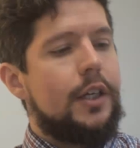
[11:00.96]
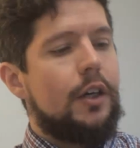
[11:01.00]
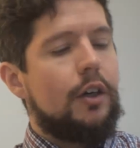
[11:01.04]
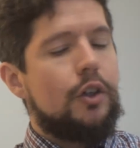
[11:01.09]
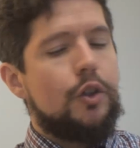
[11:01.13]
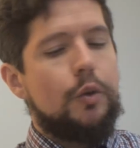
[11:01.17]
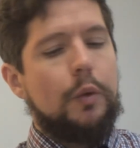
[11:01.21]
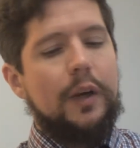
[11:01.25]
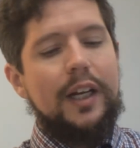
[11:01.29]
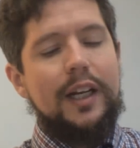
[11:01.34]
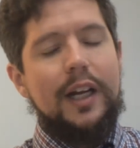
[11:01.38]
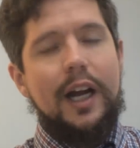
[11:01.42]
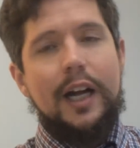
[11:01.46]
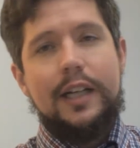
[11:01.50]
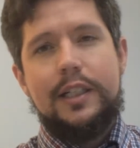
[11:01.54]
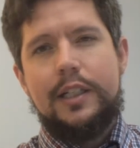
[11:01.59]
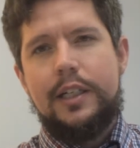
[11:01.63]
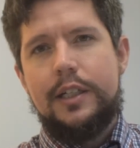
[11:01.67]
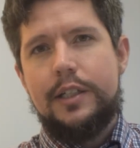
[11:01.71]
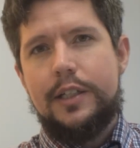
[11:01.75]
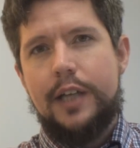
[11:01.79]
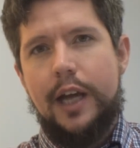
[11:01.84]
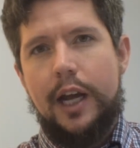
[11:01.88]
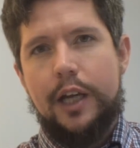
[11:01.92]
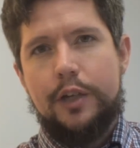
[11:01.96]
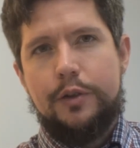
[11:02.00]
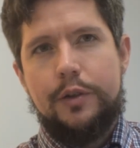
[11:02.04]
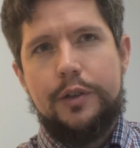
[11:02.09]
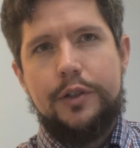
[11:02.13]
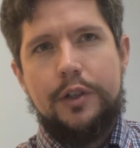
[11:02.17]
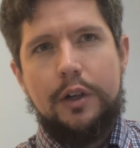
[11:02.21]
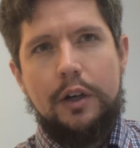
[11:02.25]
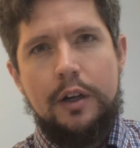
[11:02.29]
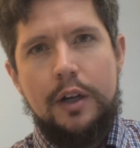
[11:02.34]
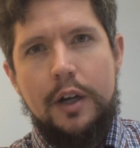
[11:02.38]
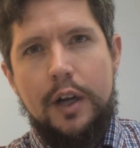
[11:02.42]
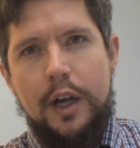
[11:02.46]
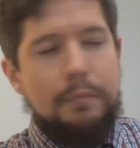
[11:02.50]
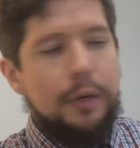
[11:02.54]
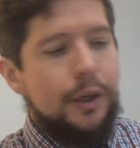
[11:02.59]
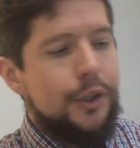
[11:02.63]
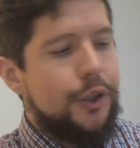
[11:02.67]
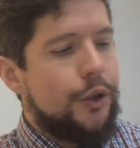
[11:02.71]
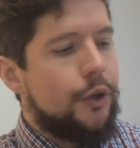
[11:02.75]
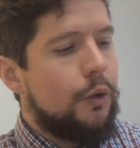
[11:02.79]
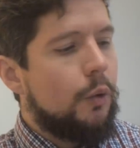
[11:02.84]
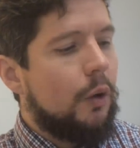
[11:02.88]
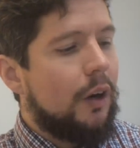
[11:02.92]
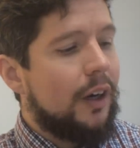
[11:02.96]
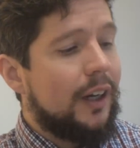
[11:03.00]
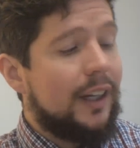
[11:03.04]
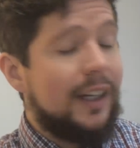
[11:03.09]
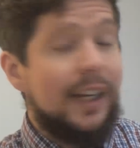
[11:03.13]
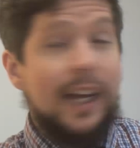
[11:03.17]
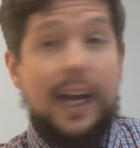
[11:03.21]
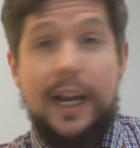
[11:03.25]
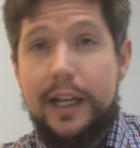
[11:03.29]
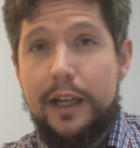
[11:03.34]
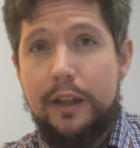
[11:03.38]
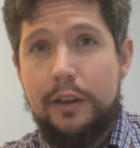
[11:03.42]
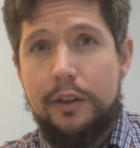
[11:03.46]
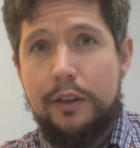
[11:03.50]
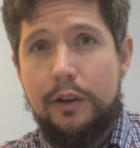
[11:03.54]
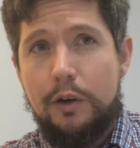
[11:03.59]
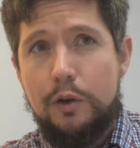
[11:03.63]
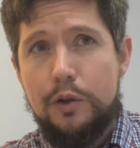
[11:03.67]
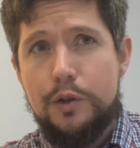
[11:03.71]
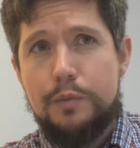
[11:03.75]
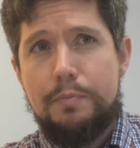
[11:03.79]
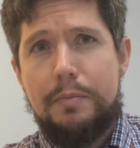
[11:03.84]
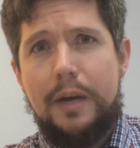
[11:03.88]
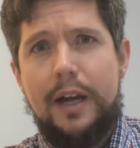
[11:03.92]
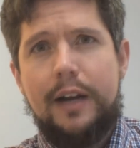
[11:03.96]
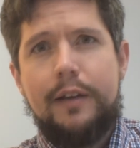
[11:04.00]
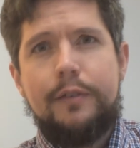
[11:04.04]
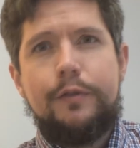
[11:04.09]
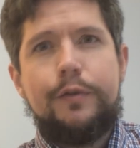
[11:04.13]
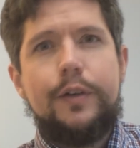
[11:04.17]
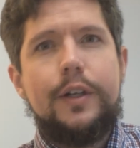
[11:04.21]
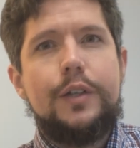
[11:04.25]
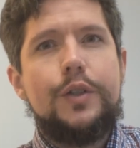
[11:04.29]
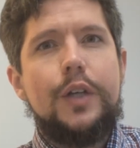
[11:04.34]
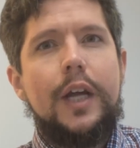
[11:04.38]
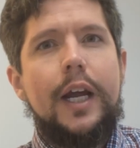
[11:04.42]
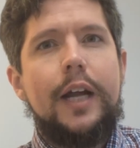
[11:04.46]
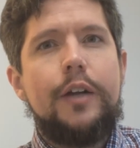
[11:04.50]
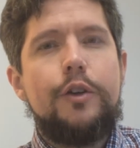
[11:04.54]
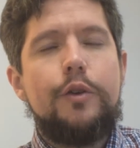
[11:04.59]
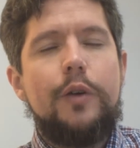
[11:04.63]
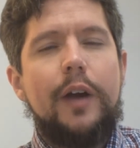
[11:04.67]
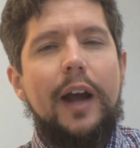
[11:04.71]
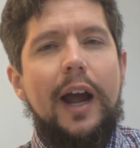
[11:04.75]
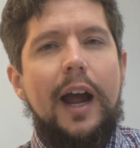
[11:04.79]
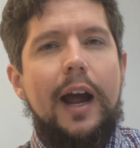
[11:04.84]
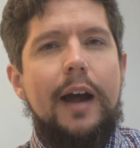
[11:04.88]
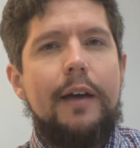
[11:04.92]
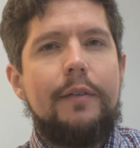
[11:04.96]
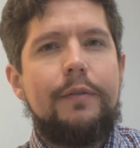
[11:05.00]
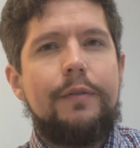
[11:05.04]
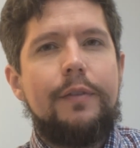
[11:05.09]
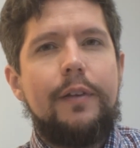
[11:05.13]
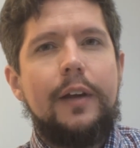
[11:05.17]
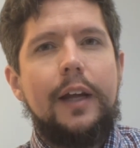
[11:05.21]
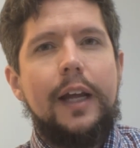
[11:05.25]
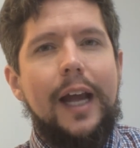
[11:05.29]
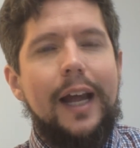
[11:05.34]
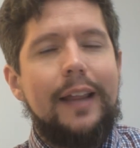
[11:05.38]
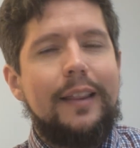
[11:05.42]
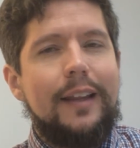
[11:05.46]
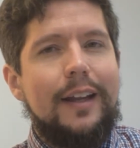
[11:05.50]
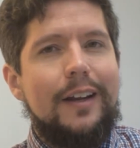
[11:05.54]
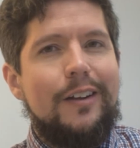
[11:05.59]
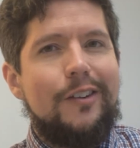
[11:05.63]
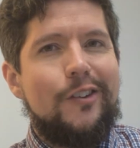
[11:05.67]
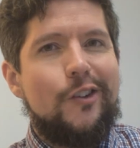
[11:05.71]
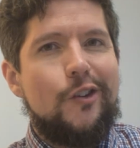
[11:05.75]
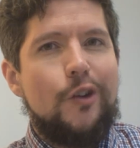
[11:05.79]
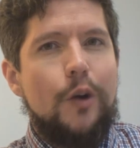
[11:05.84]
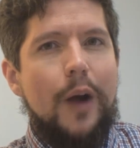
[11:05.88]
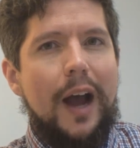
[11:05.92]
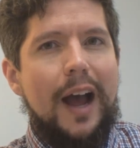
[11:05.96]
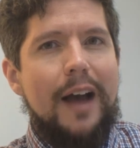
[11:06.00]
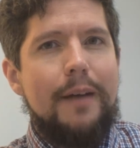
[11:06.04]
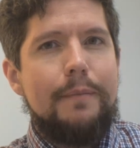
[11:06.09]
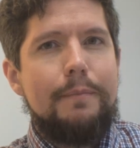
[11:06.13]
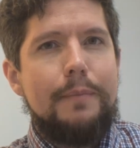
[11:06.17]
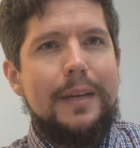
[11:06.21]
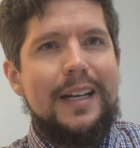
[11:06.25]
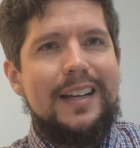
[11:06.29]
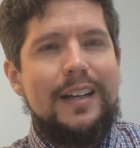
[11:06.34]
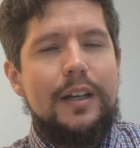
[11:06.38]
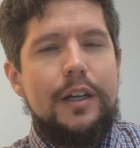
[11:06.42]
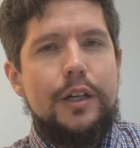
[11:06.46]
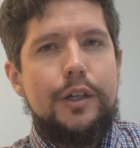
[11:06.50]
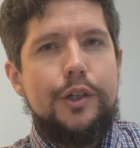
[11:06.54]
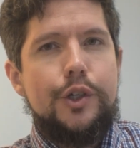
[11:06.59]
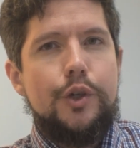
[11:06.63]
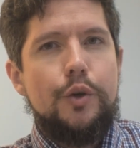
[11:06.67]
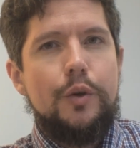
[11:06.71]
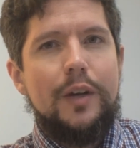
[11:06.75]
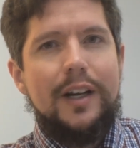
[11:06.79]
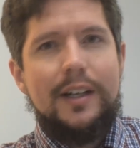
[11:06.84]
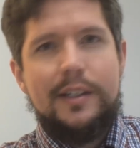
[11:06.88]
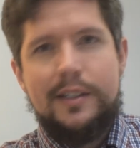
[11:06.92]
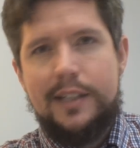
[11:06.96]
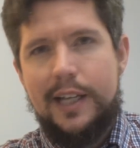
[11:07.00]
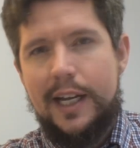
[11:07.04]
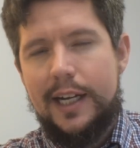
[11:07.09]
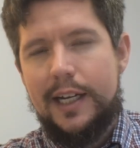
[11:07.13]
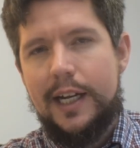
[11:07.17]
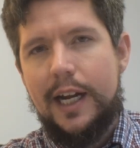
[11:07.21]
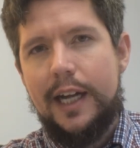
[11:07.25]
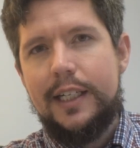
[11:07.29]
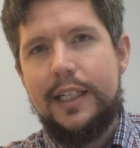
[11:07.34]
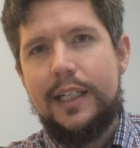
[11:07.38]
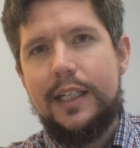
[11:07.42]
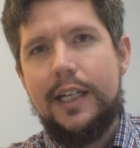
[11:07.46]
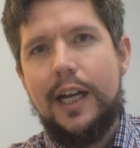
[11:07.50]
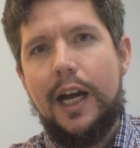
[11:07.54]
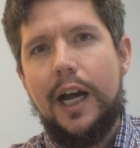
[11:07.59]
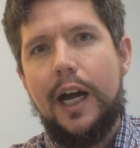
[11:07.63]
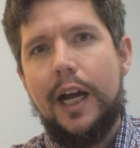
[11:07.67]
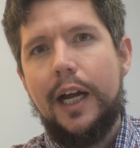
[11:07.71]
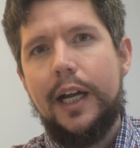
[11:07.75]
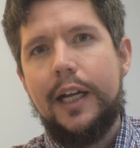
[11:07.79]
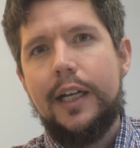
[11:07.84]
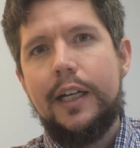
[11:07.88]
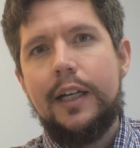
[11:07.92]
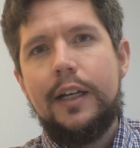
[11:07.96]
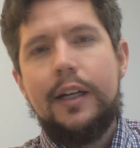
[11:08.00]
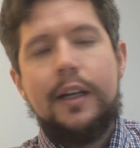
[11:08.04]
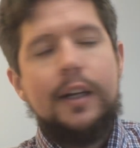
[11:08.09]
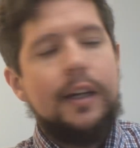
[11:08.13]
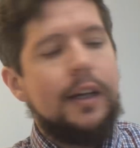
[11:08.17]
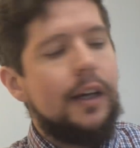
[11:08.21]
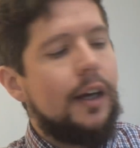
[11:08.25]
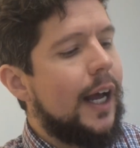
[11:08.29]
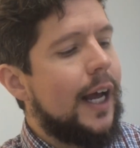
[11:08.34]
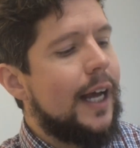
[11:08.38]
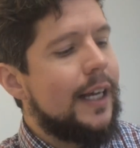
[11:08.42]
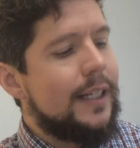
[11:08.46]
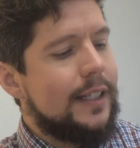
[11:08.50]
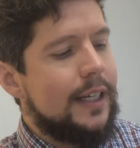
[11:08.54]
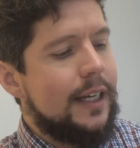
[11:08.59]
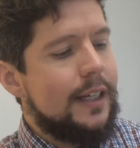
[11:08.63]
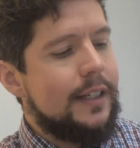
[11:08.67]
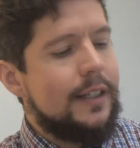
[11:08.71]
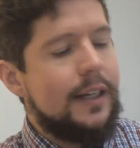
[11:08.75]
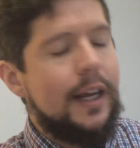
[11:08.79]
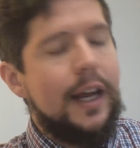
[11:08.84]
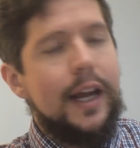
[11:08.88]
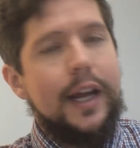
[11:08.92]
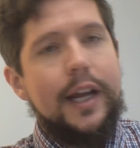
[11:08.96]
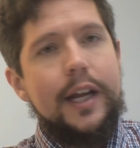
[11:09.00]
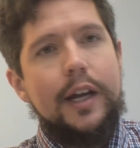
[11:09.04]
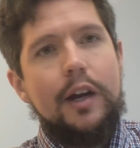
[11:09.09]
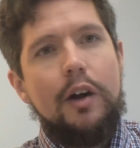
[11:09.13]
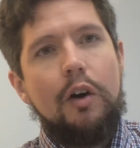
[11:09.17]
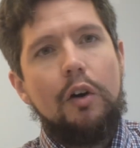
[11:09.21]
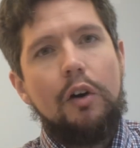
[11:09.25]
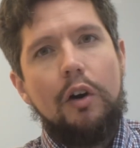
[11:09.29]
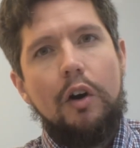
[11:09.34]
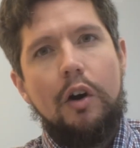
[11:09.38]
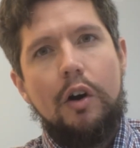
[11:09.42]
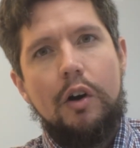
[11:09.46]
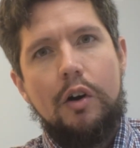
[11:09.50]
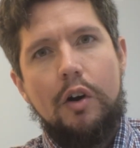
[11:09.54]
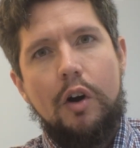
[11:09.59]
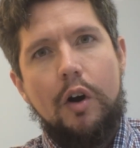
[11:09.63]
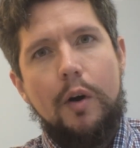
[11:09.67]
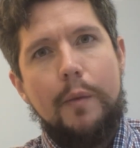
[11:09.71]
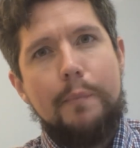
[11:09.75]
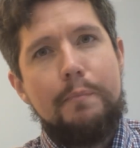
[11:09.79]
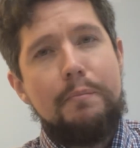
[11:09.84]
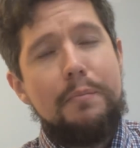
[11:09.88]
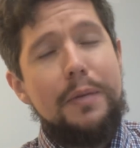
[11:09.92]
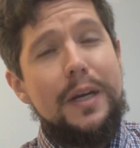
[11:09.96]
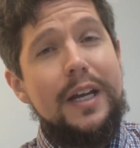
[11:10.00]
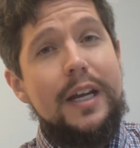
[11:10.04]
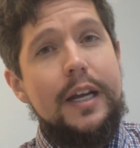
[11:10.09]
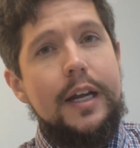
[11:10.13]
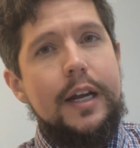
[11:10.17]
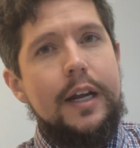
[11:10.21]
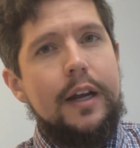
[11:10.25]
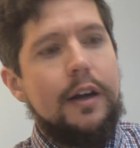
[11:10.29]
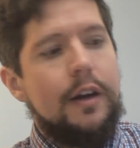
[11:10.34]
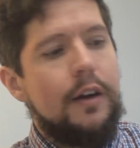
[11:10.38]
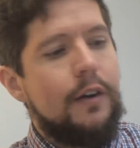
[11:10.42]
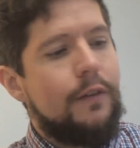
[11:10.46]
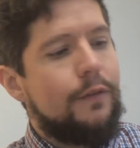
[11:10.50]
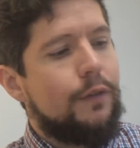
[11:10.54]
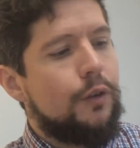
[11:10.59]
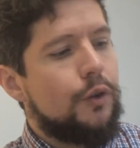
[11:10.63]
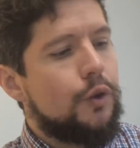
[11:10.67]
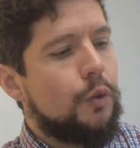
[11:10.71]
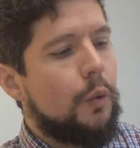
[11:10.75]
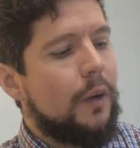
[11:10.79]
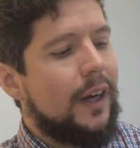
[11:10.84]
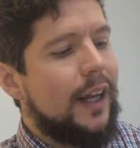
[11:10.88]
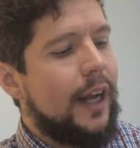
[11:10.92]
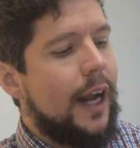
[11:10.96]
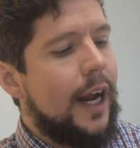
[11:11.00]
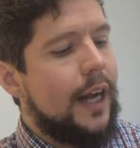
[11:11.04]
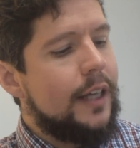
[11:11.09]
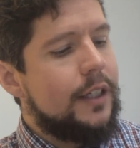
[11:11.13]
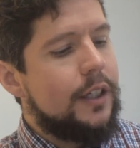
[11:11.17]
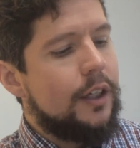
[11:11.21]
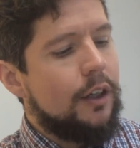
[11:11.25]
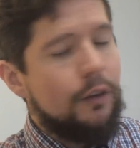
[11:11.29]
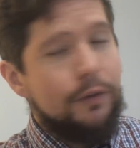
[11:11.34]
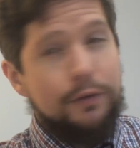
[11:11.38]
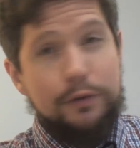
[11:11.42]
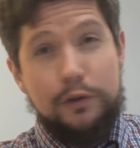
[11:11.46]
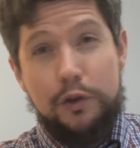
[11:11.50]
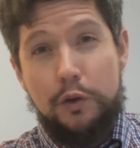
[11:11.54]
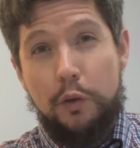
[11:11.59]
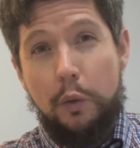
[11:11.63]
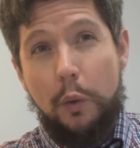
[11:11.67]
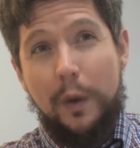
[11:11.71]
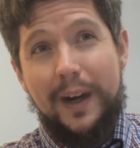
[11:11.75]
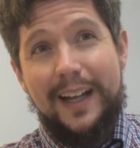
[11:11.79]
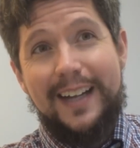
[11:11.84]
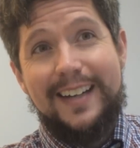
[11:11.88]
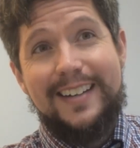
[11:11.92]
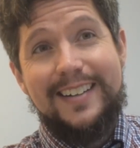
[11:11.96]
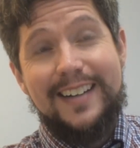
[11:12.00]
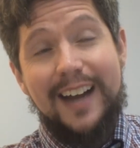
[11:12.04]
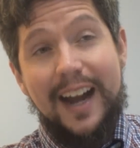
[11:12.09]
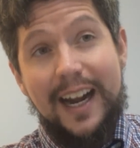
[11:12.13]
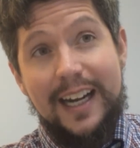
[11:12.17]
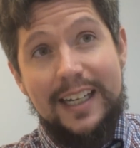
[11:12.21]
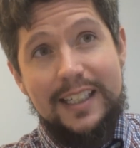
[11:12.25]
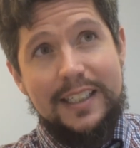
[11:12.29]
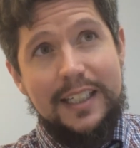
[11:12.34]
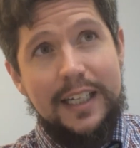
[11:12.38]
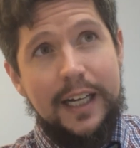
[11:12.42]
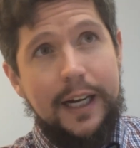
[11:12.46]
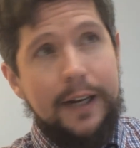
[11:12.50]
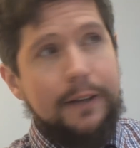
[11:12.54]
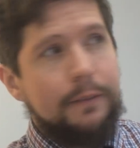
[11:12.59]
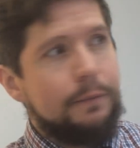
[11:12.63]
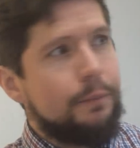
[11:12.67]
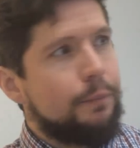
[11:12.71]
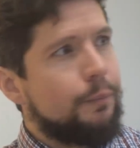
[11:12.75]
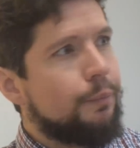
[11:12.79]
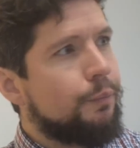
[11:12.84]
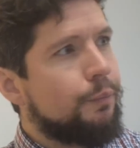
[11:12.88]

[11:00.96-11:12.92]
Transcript: or 2019 tax return, but you are getting those benefits and you have been issued a 1099 SSA or RRB for 2018 or 2019,